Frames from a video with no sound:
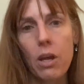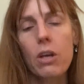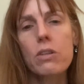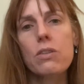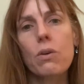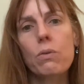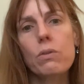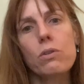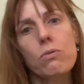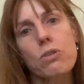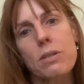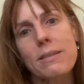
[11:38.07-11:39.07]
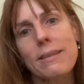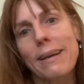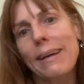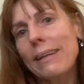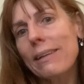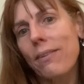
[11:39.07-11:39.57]
So you just
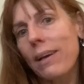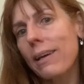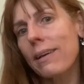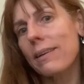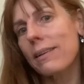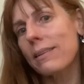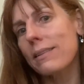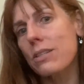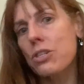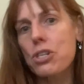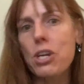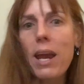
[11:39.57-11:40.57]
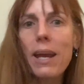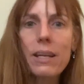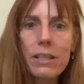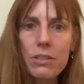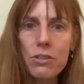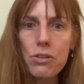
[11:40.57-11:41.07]
kind of had it
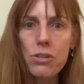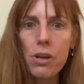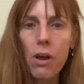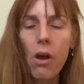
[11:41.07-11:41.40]
change.